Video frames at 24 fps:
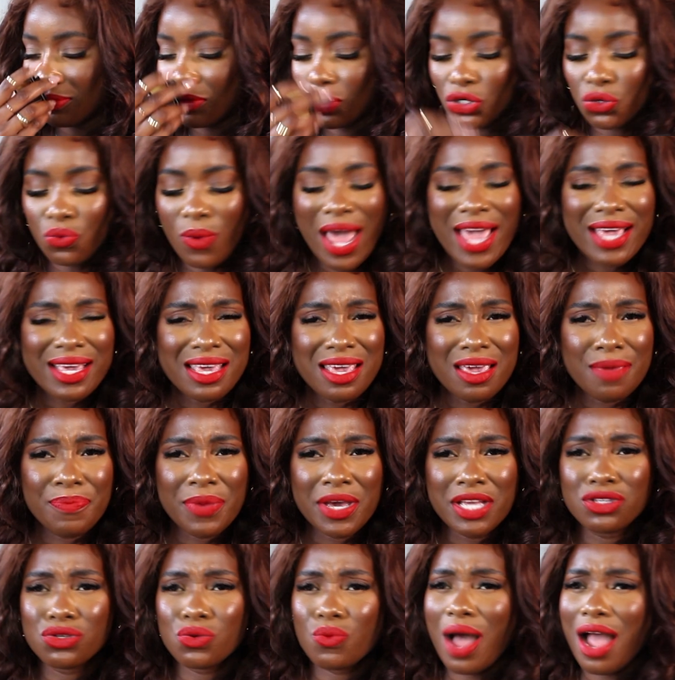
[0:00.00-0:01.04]
do I keep
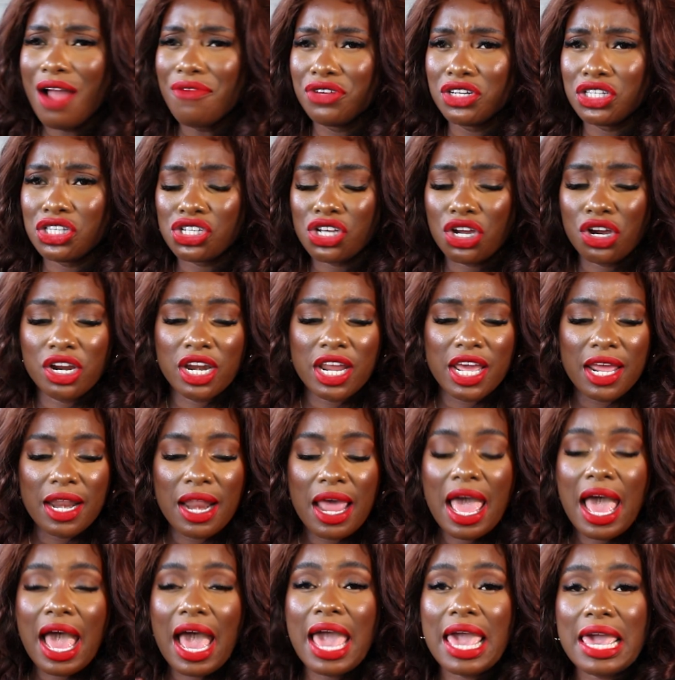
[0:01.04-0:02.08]
it? Do I return it?
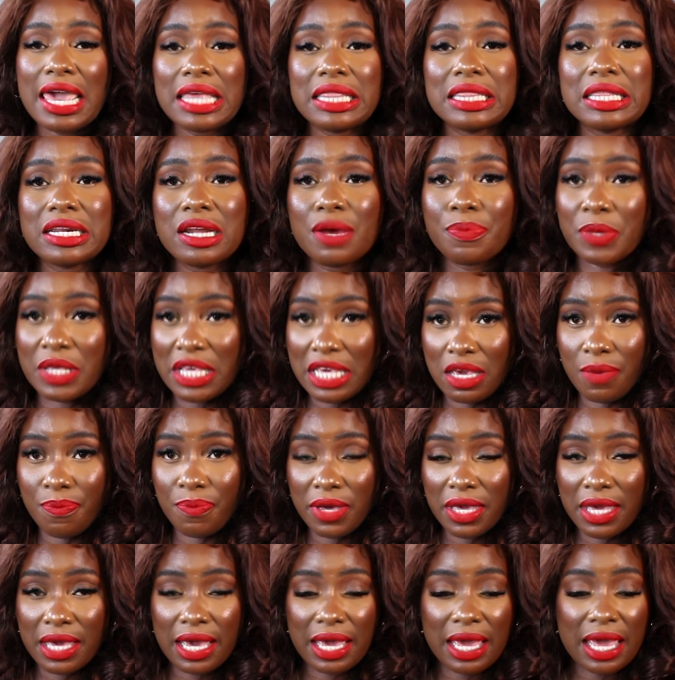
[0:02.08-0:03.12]
I ended up
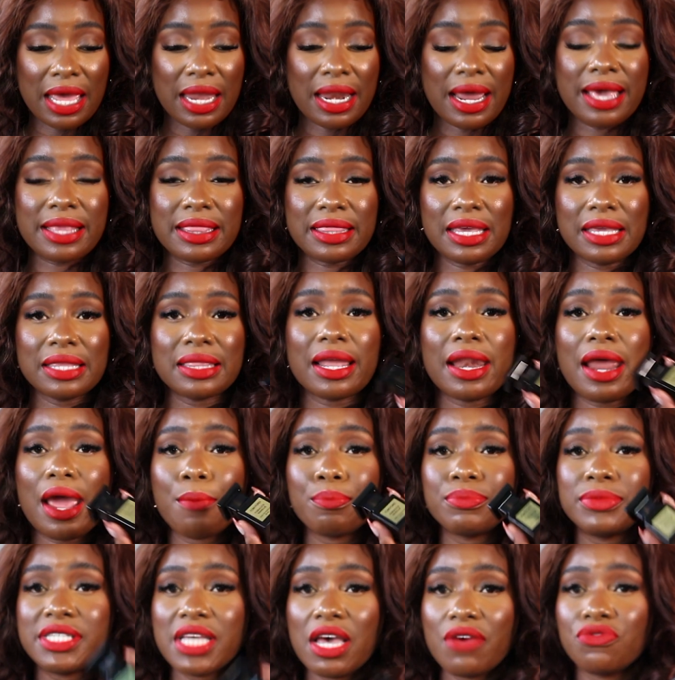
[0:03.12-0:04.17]
keeping it, and I think that
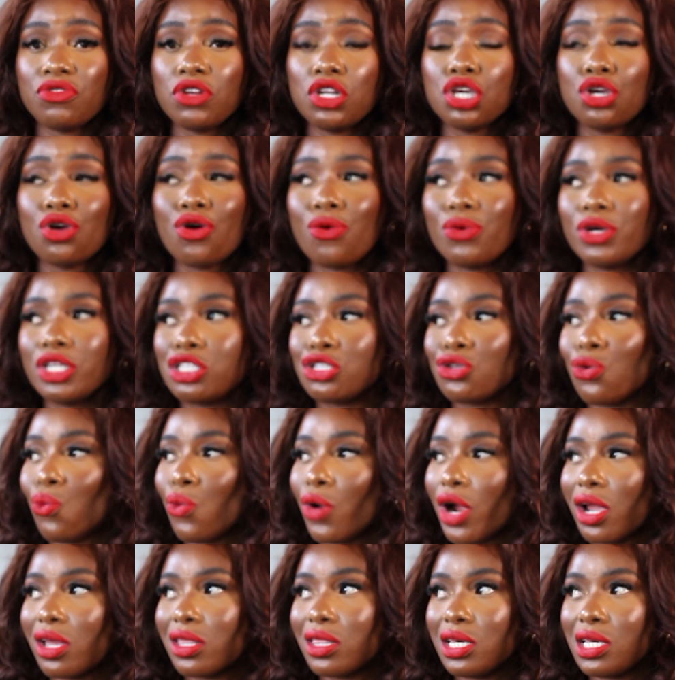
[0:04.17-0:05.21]
I'm definitely going to
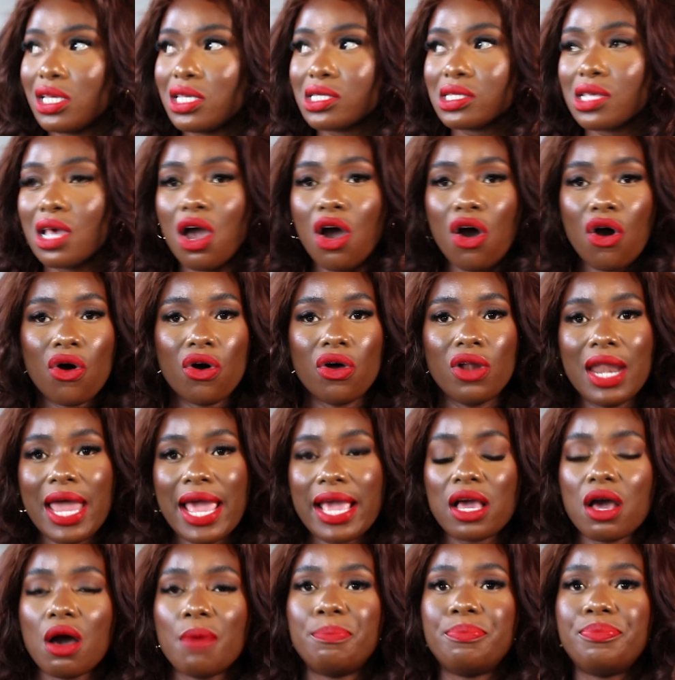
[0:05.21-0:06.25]
wear this on
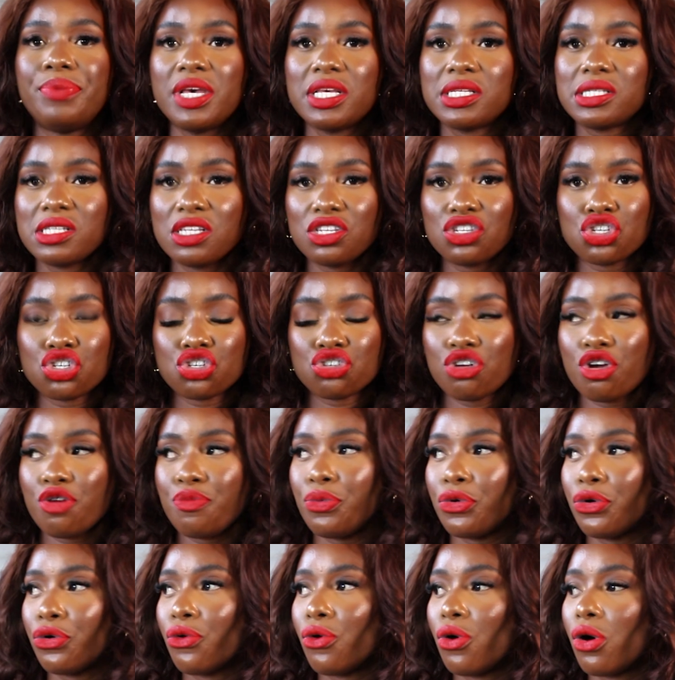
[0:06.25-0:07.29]
like a business trip
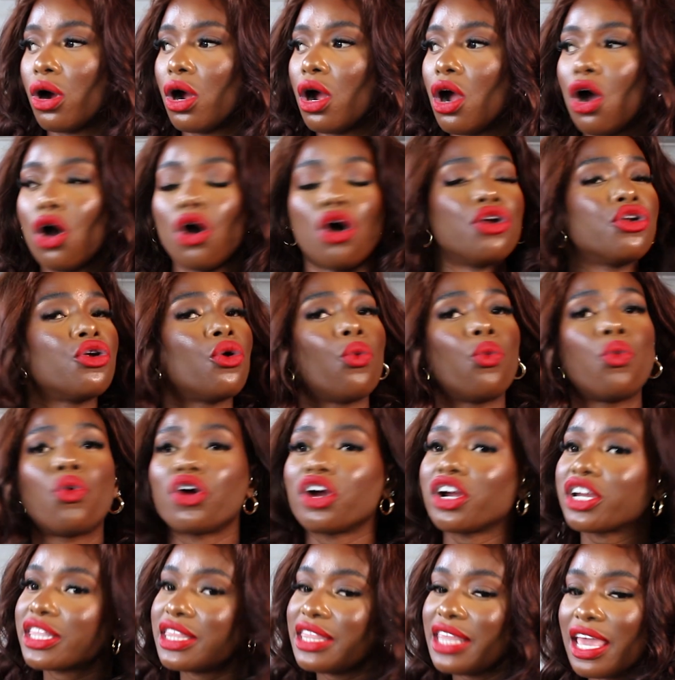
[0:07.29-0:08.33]
or on a
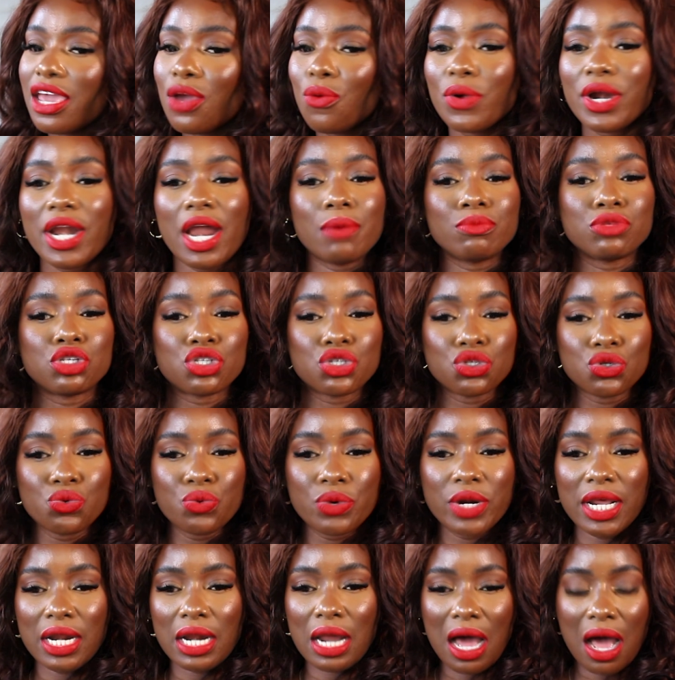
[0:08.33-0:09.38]
work day when I'm
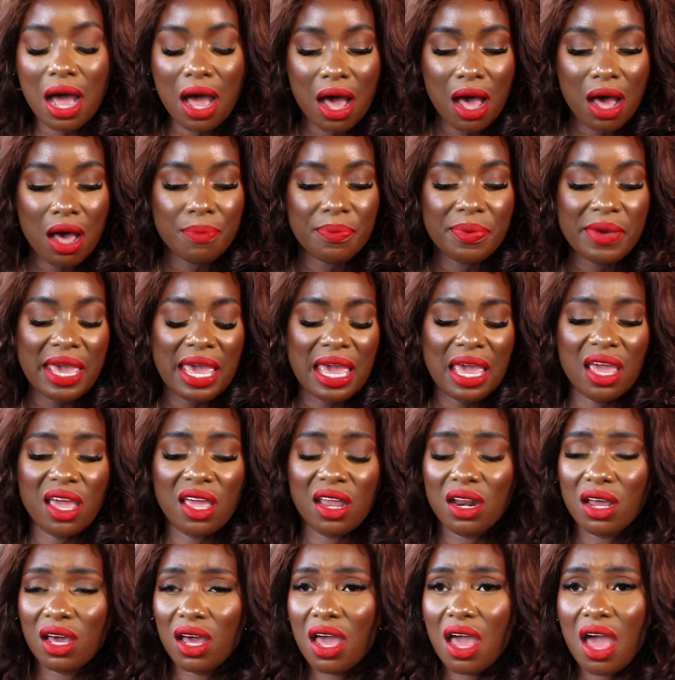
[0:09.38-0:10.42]
suited up
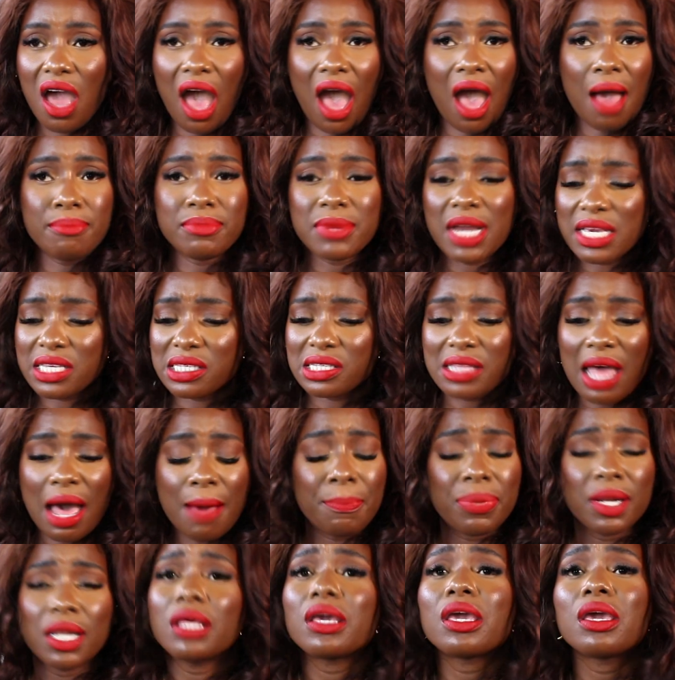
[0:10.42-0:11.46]
and I'm like,
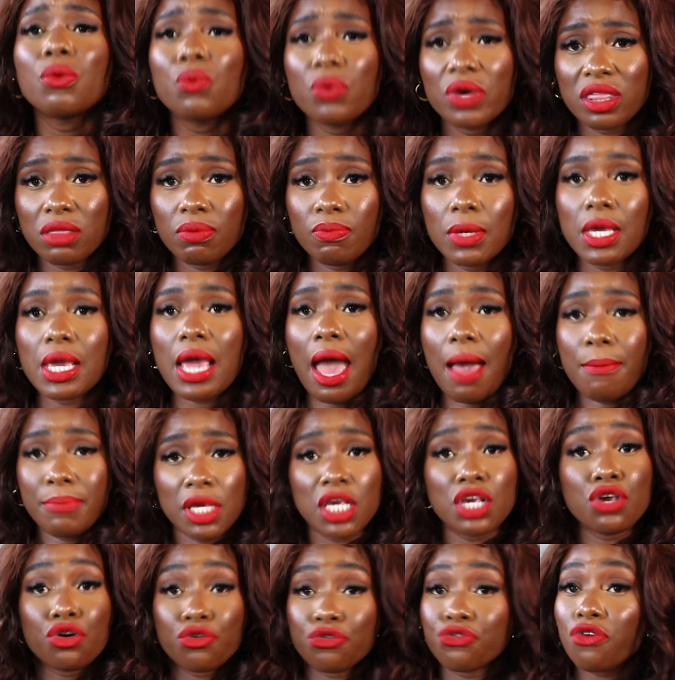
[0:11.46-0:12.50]
stop playing with me. I'm
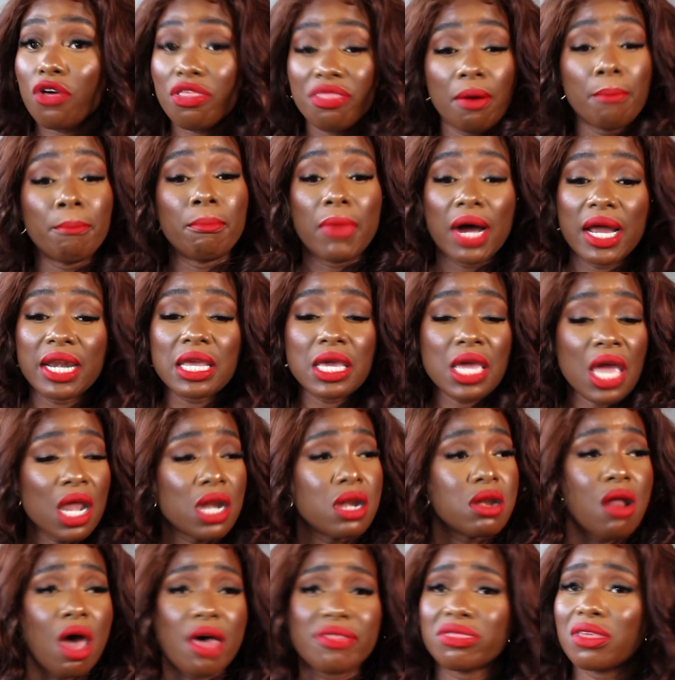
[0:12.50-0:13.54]
here for the money
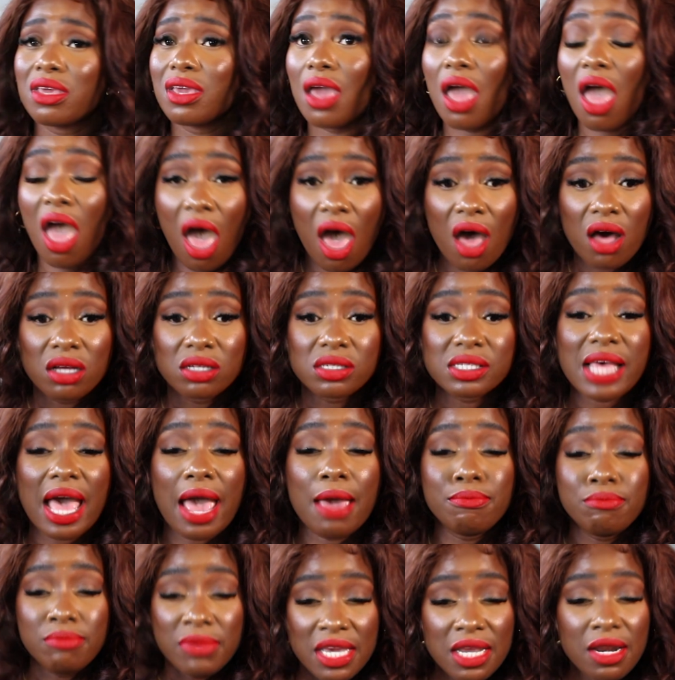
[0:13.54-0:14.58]
and nothing else.
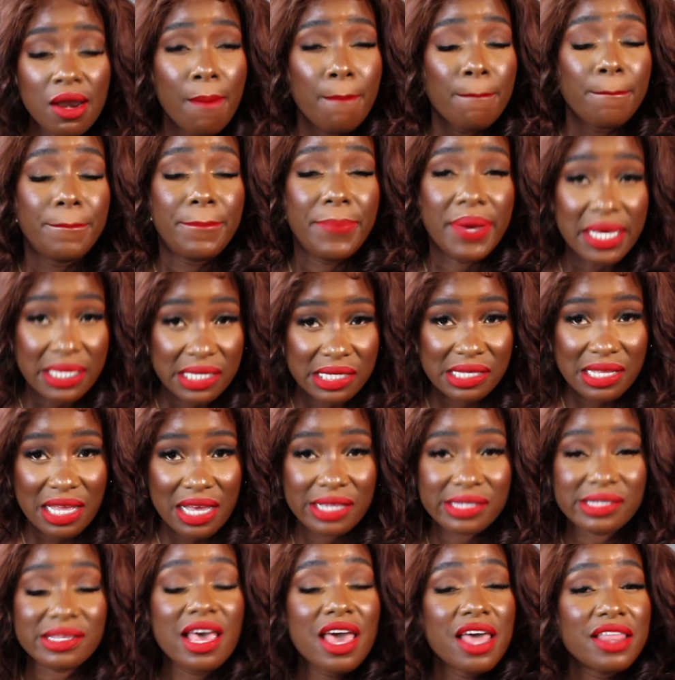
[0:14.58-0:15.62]
I mean
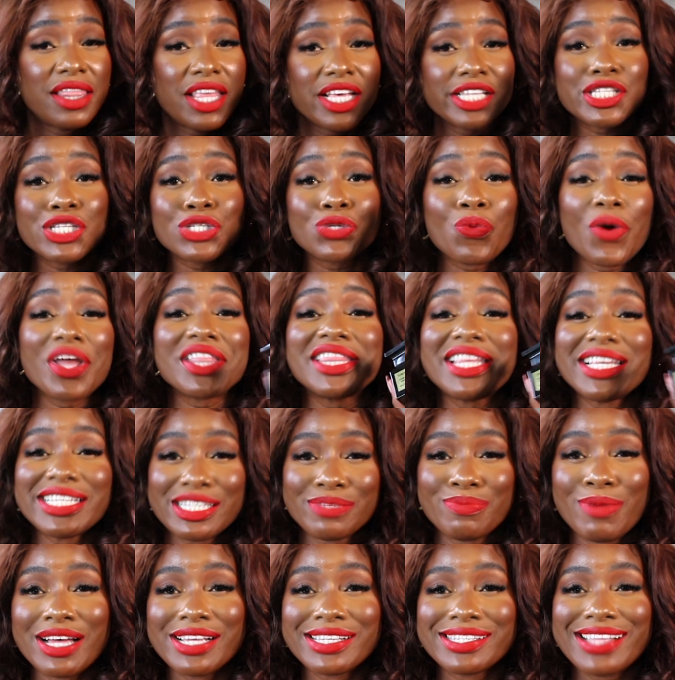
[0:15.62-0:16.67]
business. This is what this
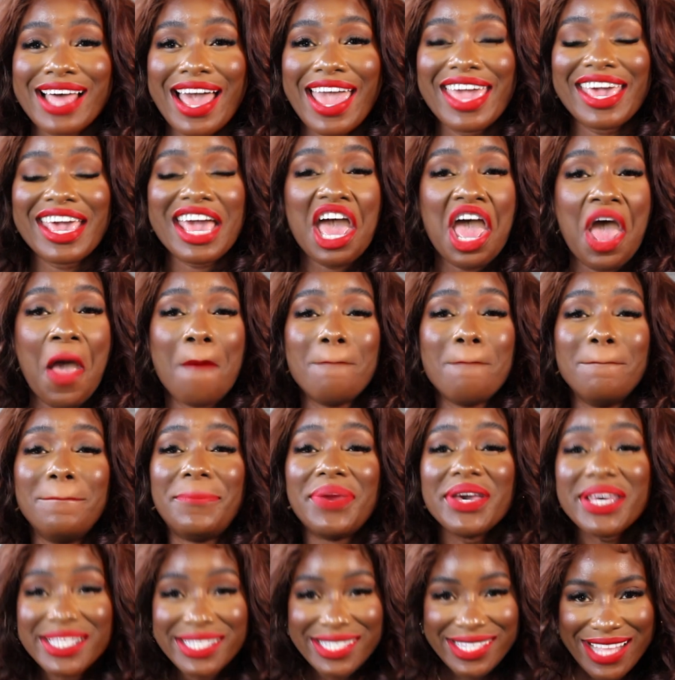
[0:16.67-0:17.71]
smells like.
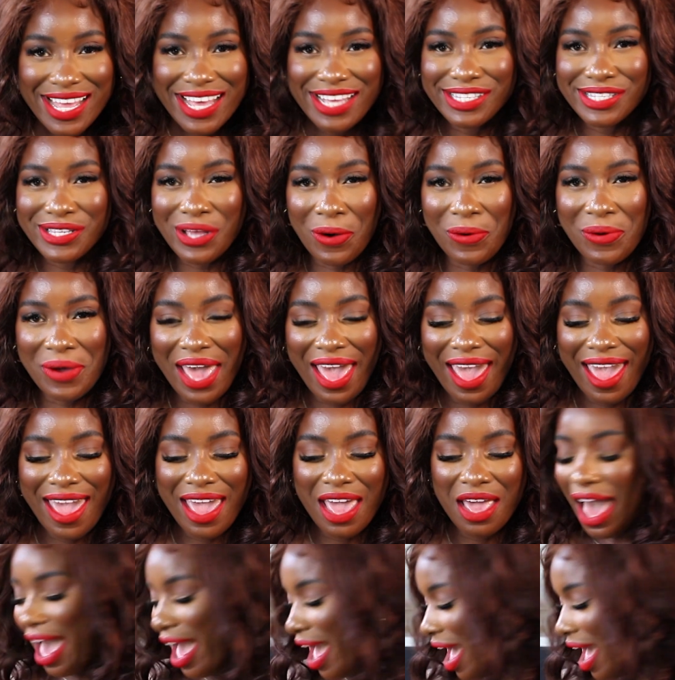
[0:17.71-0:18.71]
Business, okay? I